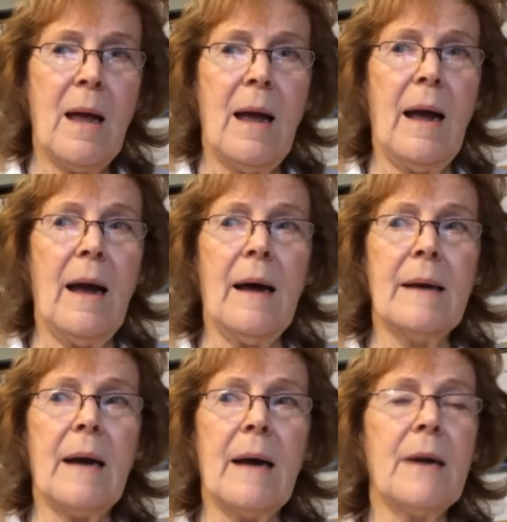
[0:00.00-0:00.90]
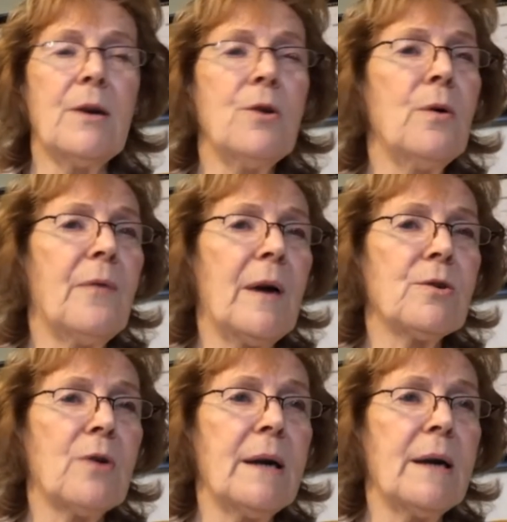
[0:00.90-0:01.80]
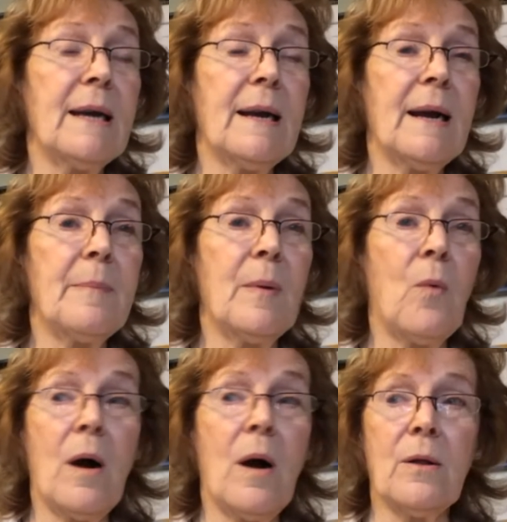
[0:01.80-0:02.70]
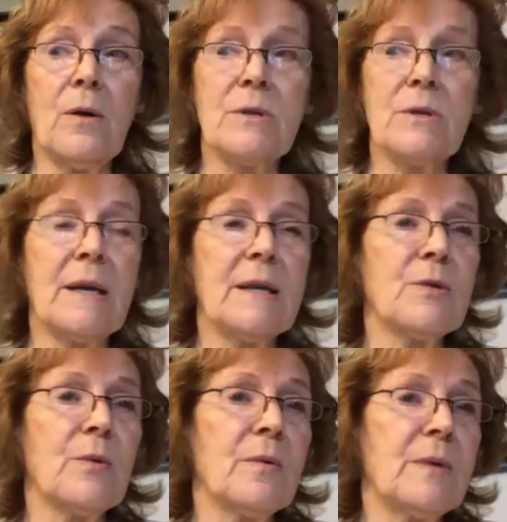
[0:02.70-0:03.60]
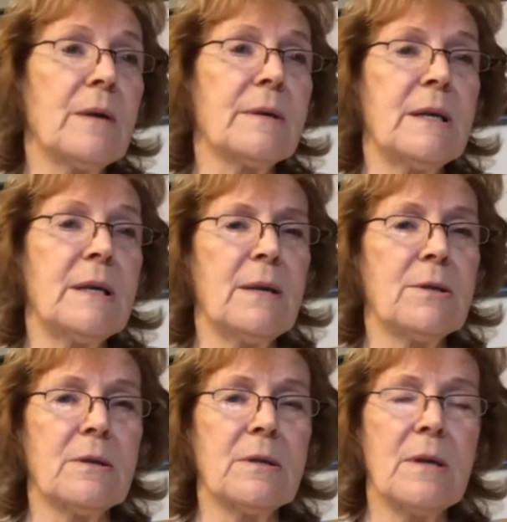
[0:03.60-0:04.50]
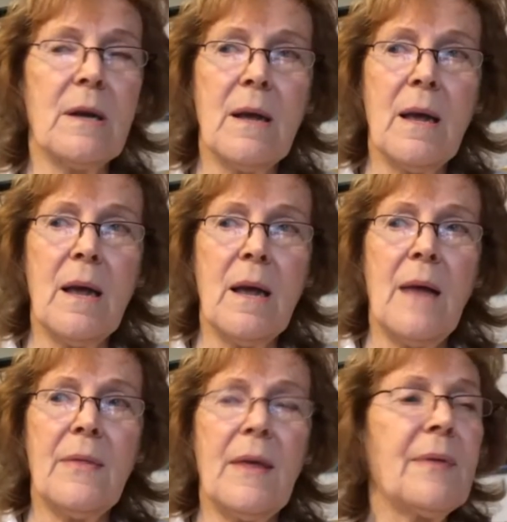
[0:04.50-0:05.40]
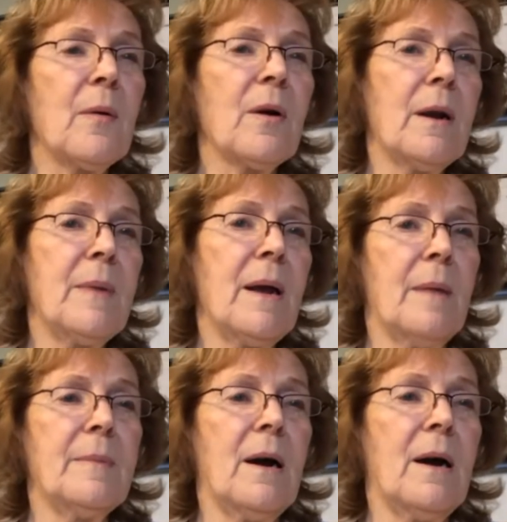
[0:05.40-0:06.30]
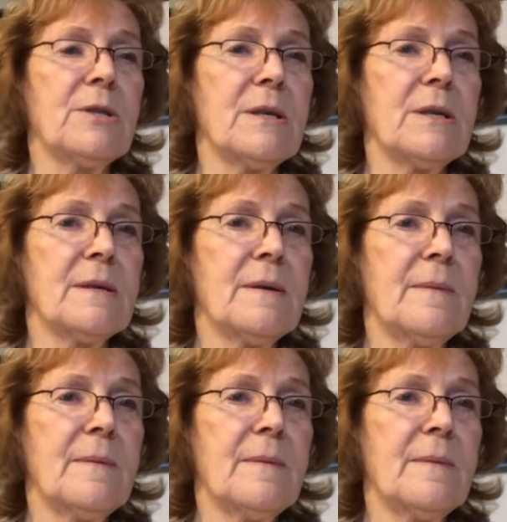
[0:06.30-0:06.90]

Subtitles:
And I knew if I tried to get up and walk close, the kids were, they're teenagers, that they were going to be obnoxious.